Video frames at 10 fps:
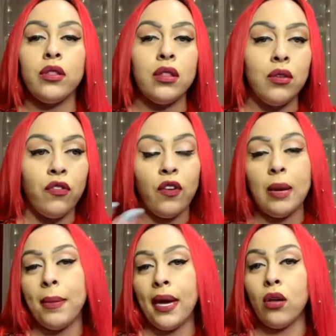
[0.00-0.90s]
the
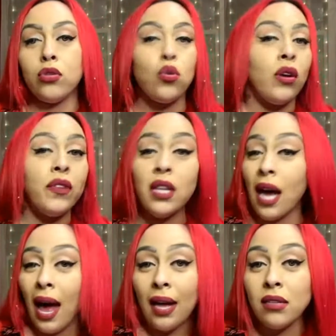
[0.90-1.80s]
females or even the
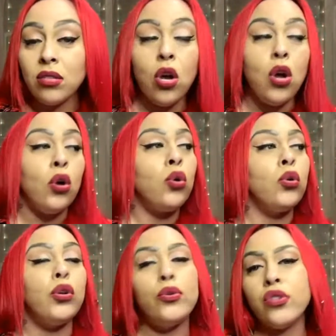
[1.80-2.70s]
guys who
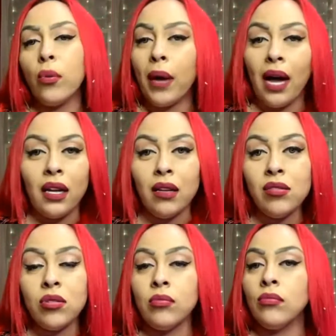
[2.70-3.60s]
use their
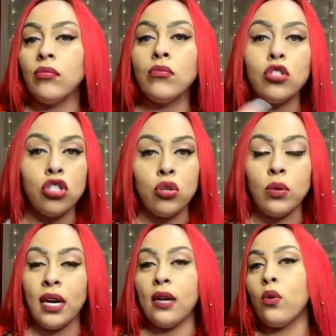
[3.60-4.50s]
bodies to
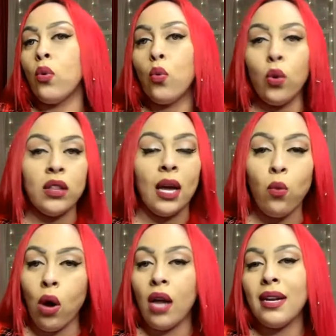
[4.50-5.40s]
get what they
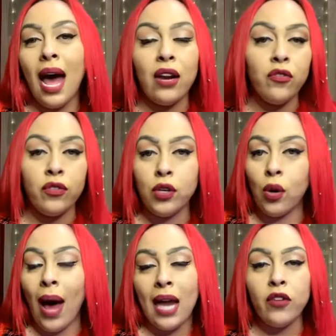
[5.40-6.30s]
want out of
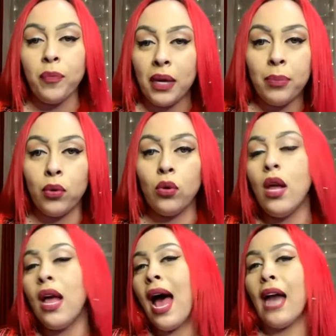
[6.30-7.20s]
out of people
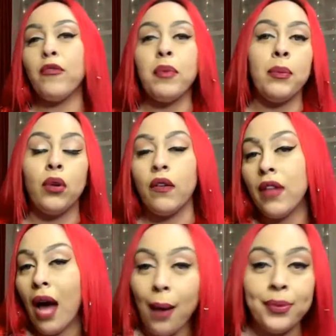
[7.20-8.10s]
of
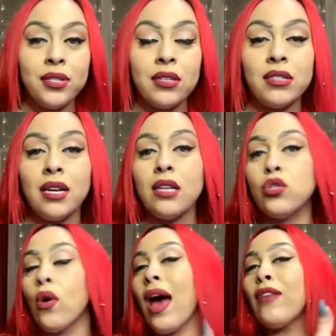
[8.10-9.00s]
the opposite sex
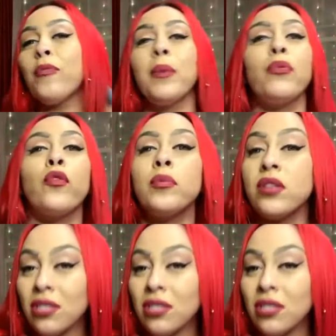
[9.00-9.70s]
or out of people from the